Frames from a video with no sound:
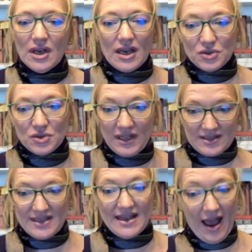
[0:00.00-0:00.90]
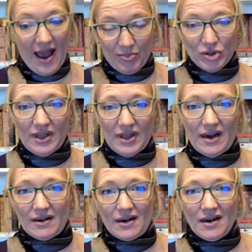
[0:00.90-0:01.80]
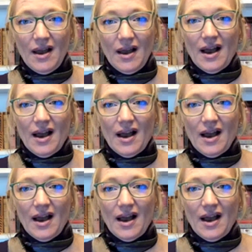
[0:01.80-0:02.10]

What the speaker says: as well as the Apple letter,